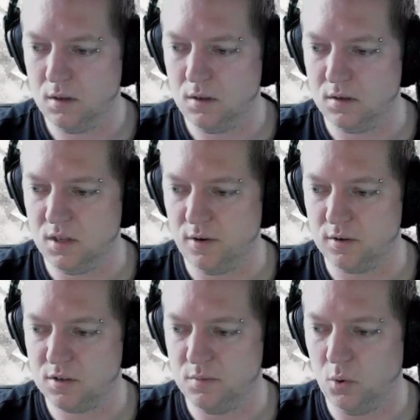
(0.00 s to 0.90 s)
Is there a
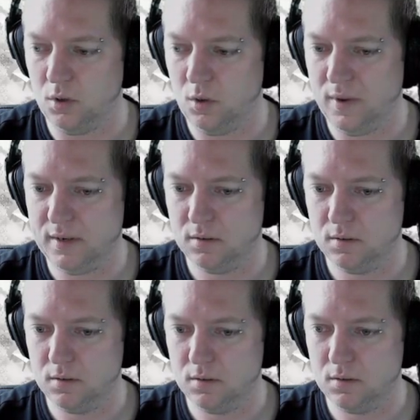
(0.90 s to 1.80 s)
smaller one?
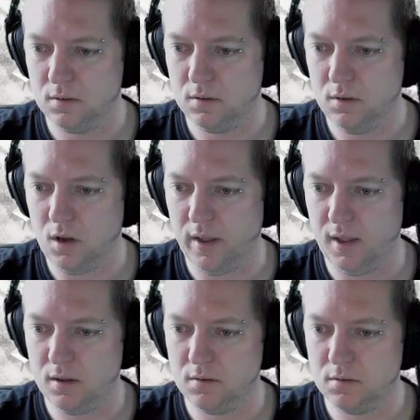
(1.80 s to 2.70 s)
Oh
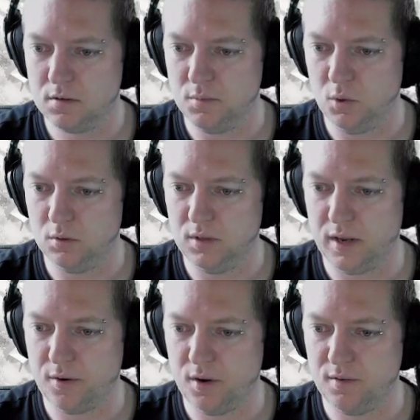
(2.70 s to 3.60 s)
yeah, small
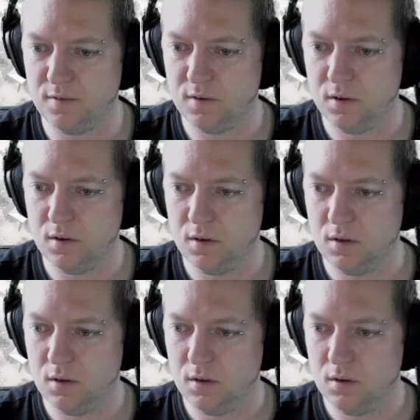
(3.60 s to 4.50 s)
decorative
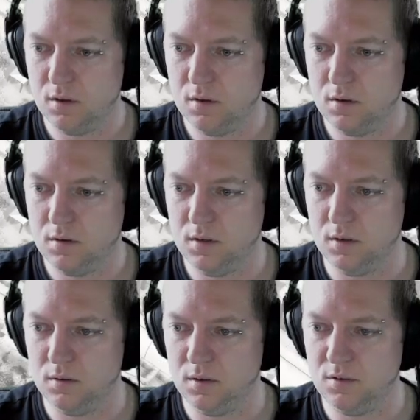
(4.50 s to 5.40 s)

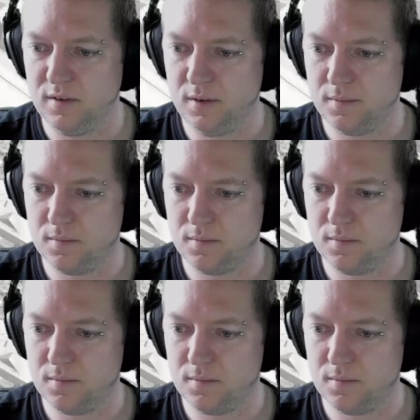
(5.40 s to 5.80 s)
little duver.